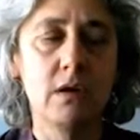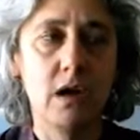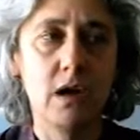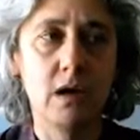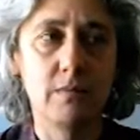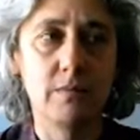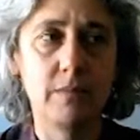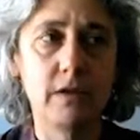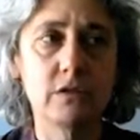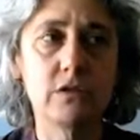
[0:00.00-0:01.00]

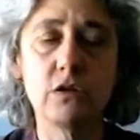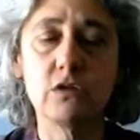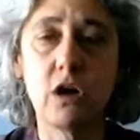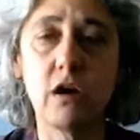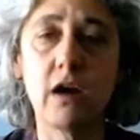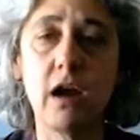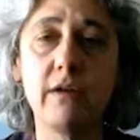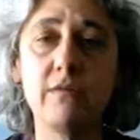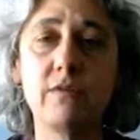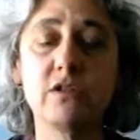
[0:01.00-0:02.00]
There's Social
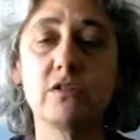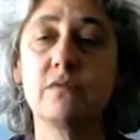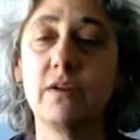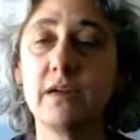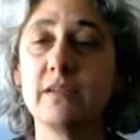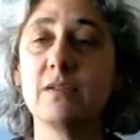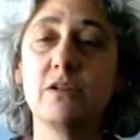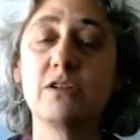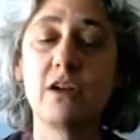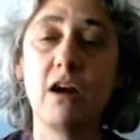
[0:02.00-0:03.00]
Archive, which is very
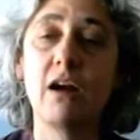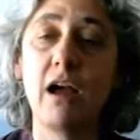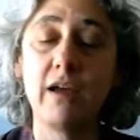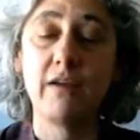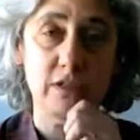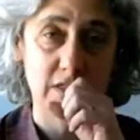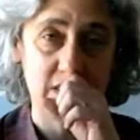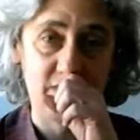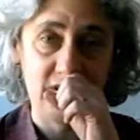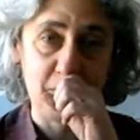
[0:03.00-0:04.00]
similar to Archive, which is
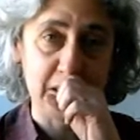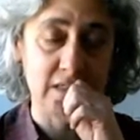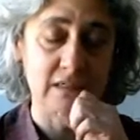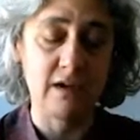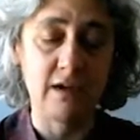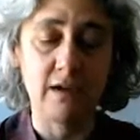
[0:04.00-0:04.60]
the famous